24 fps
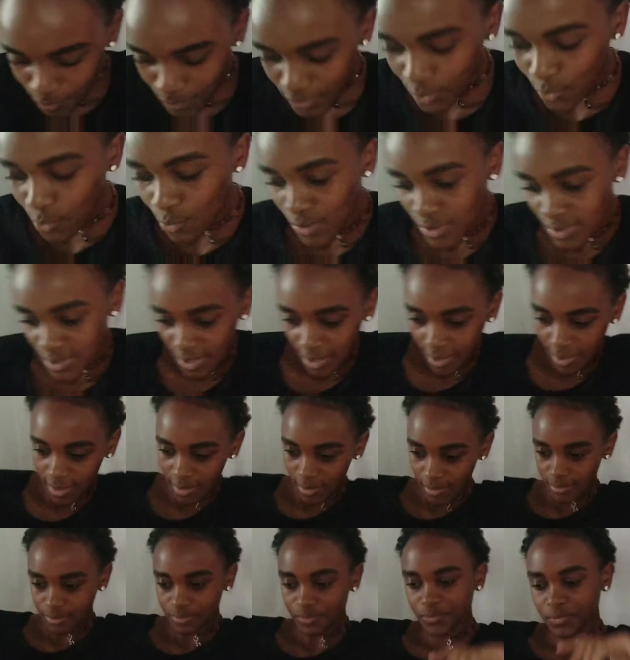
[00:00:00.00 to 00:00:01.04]
Because,
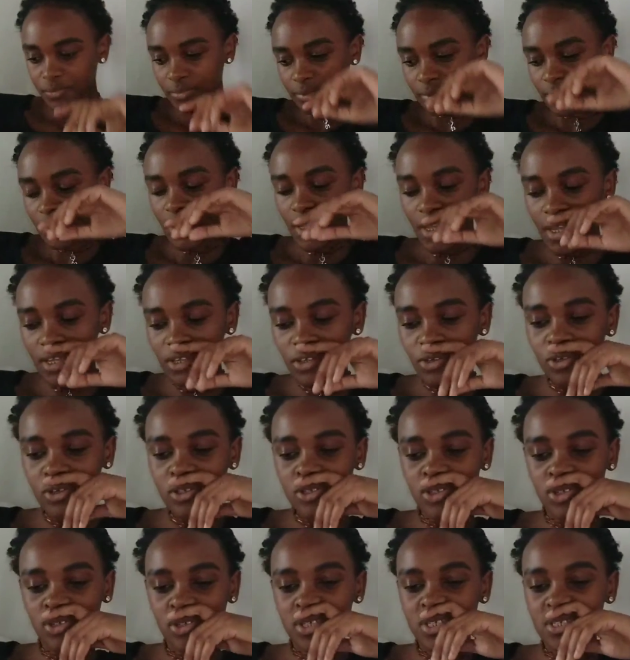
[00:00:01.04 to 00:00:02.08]
um, and
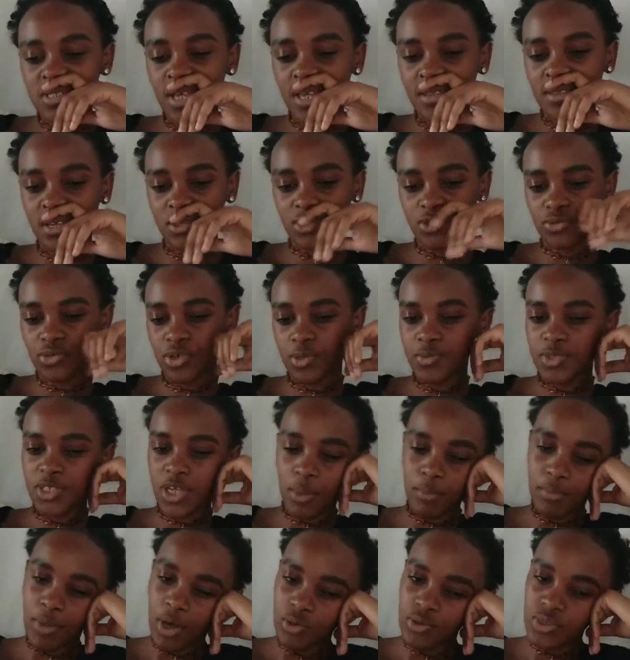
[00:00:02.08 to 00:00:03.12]
also this other
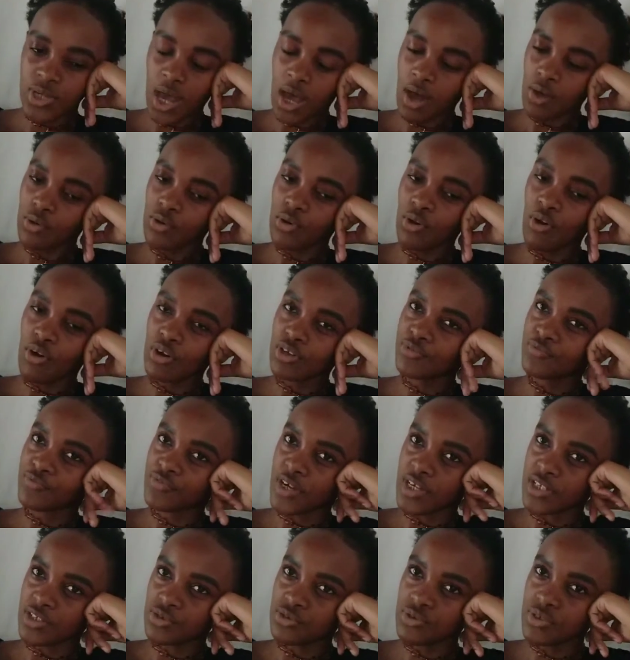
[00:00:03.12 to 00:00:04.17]
scripture about how God
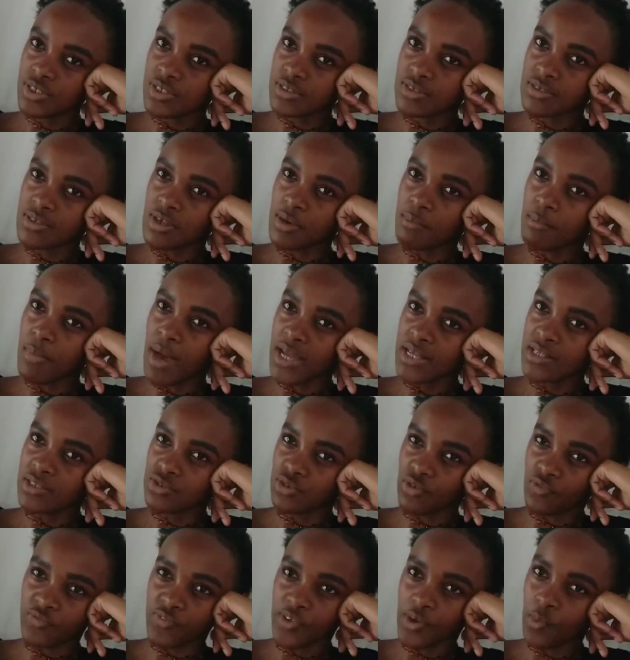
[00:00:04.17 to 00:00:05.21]
frustrates the
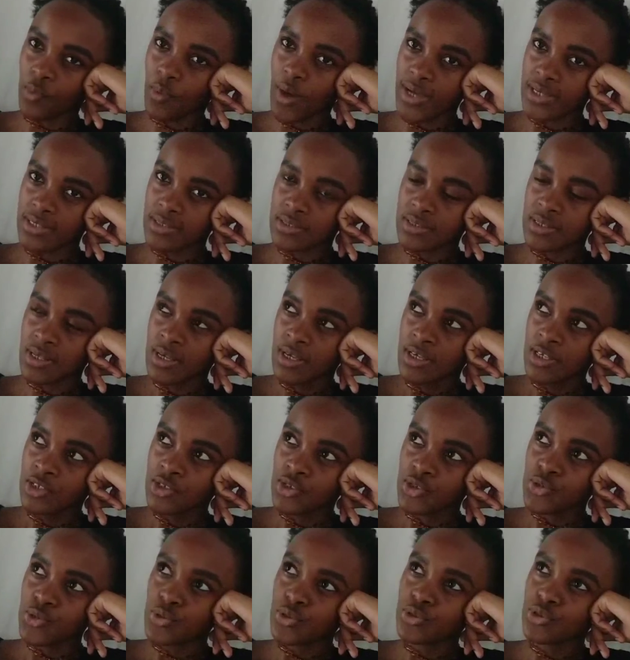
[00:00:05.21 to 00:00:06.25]
minds of the wise.
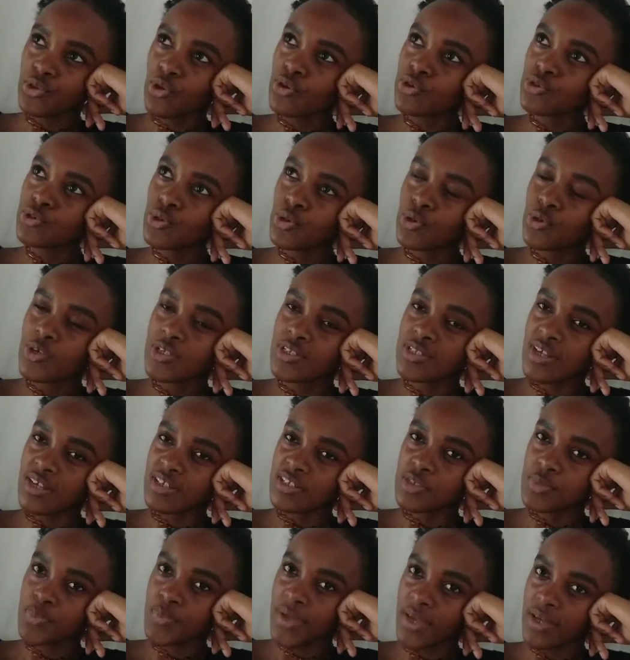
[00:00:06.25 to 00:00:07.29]
So don't always
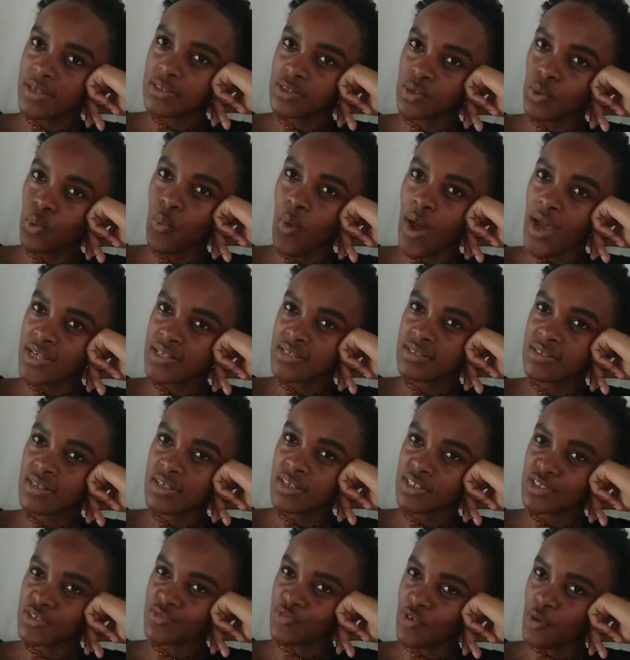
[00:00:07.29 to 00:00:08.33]
expect wise
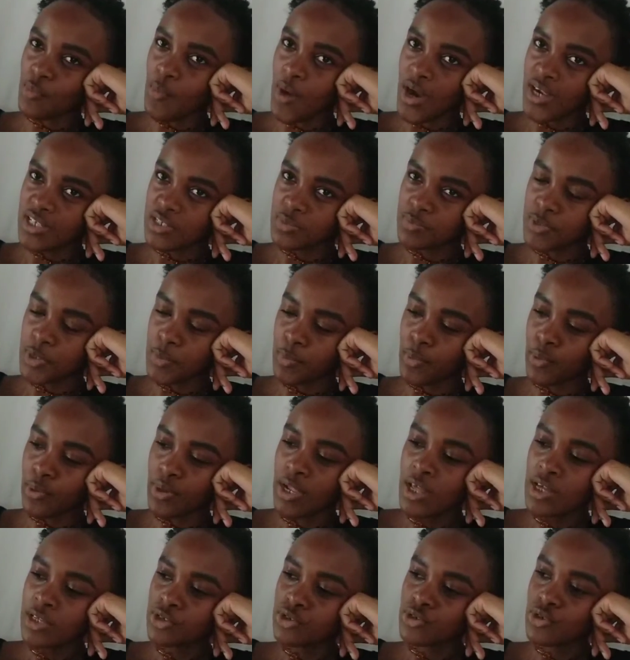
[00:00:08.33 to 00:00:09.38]
things from wise
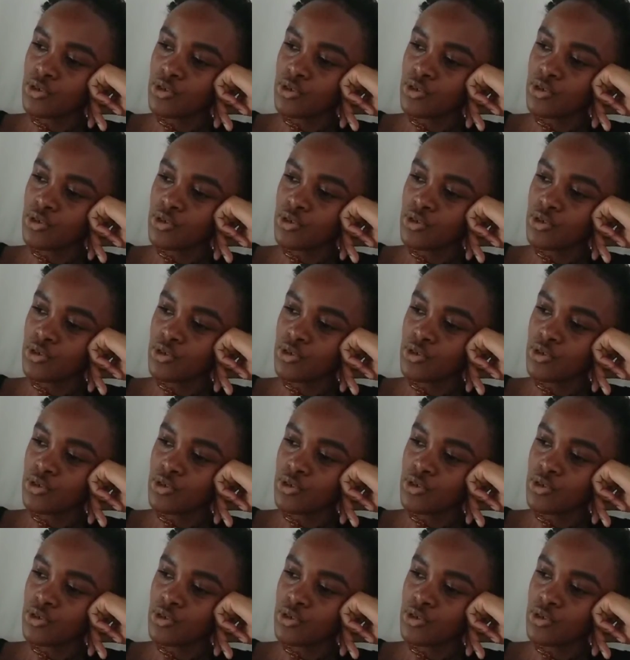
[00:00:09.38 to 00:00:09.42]
people.